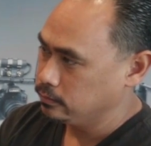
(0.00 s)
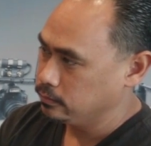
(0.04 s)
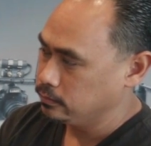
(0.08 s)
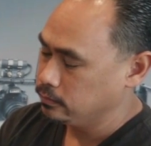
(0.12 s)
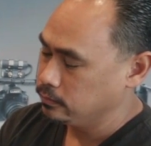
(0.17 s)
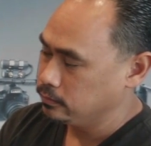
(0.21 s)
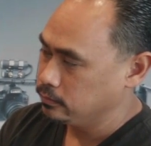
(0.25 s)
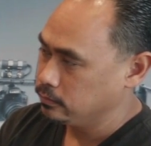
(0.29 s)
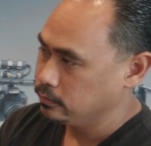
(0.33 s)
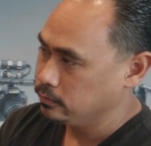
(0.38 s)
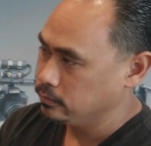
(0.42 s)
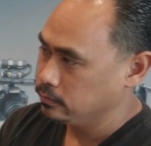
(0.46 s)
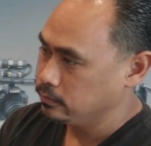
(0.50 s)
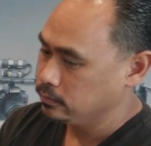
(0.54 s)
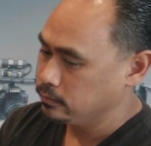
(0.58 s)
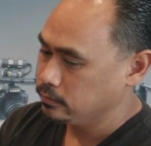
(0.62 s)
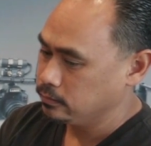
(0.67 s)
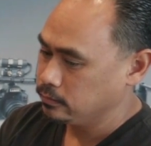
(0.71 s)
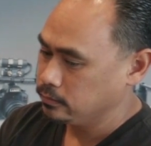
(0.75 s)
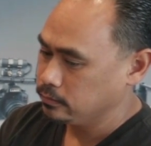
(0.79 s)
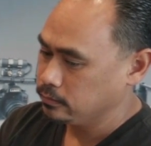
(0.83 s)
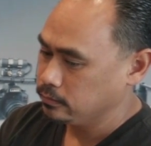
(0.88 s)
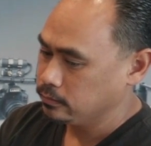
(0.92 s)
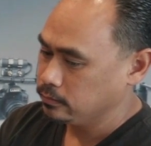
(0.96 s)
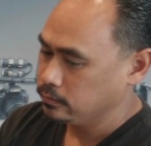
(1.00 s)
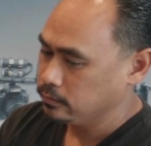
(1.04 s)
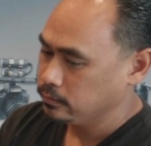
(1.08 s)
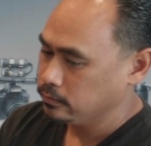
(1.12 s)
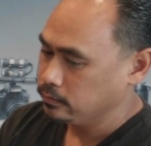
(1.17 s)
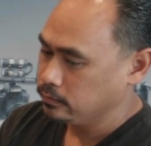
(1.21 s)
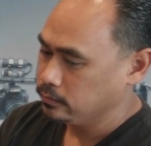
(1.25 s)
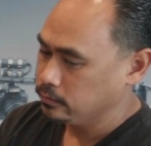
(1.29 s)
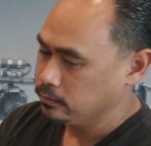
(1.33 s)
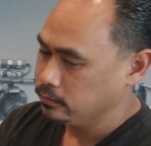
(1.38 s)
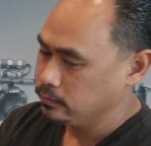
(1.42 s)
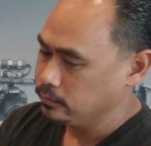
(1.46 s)

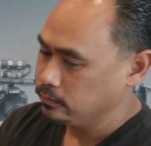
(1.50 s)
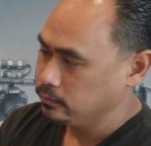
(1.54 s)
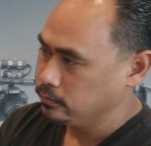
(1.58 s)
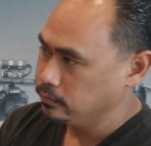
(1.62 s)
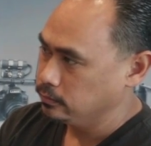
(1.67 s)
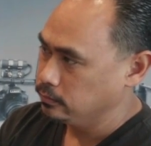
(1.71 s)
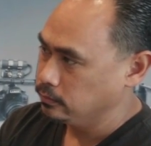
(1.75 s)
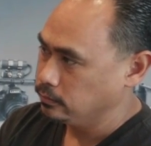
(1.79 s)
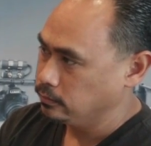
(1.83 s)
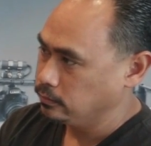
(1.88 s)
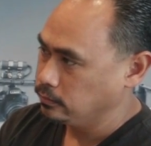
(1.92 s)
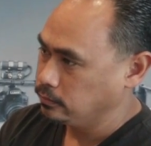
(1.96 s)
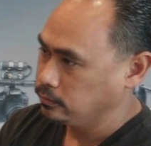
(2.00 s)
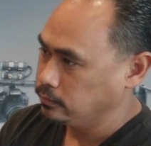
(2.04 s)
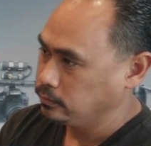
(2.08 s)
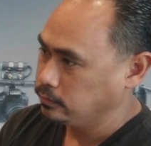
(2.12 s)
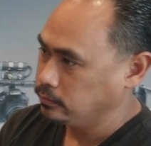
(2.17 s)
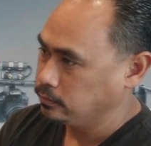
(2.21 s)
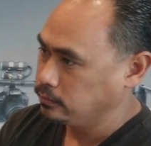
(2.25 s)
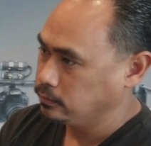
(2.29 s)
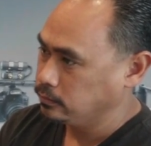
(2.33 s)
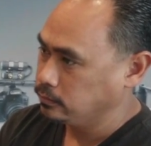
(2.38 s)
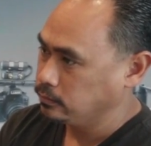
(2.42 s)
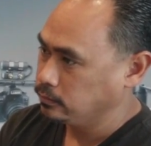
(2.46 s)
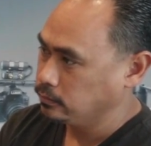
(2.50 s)
(not speaking)